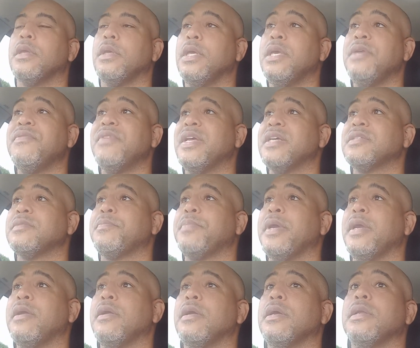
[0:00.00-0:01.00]
even as a
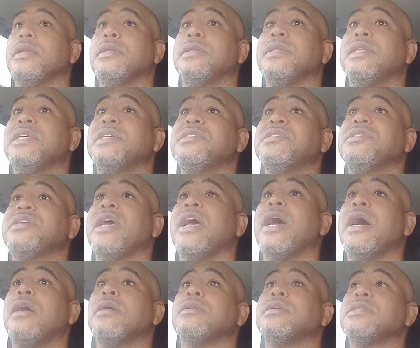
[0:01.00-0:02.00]
parent, this
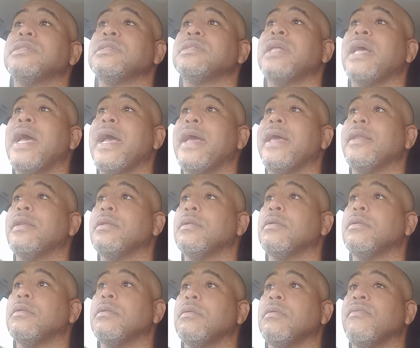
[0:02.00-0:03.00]
child does not
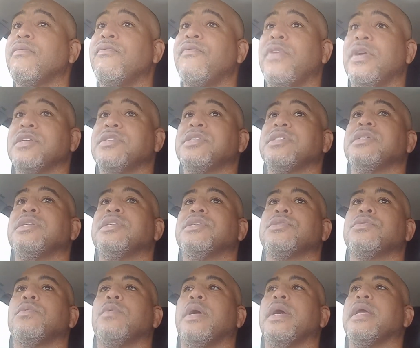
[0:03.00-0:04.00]
function
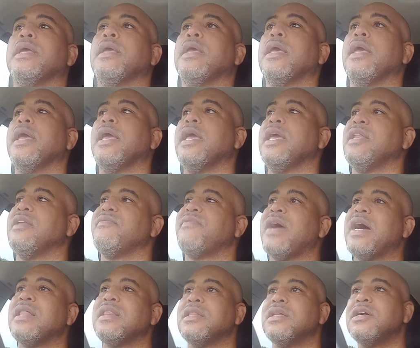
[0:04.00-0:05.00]
this way. And
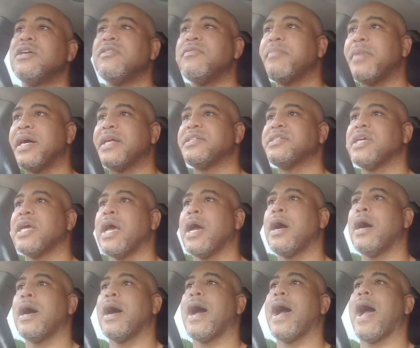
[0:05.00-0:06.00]
if I love my
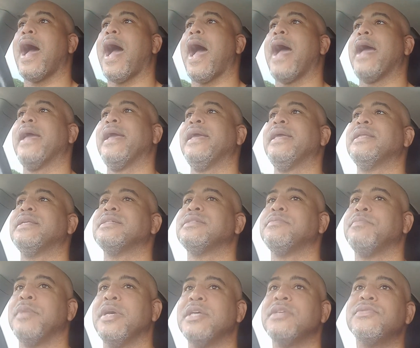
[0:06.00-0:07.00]
child, it
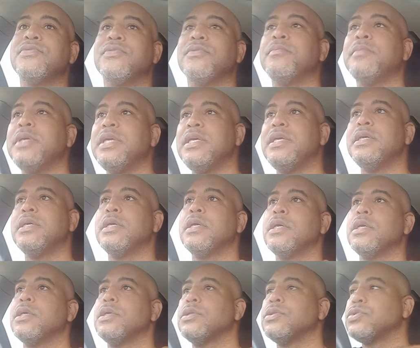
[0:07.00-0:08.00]
is best for me
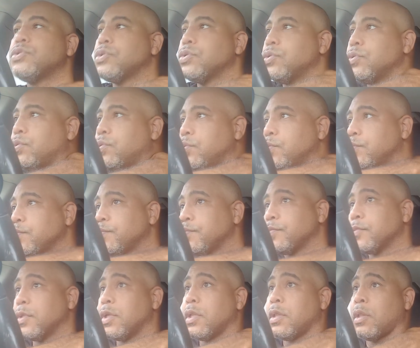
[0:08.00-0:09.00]
to
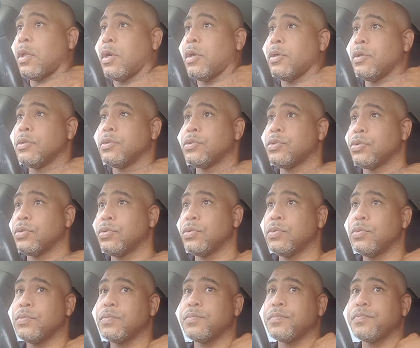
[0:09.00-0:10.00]
learn
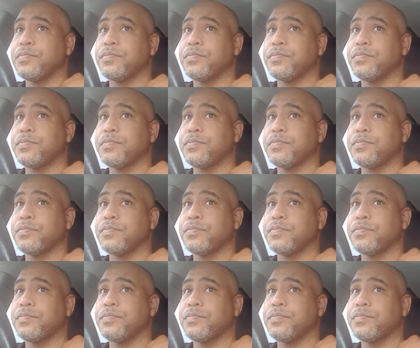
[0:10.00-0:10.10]
to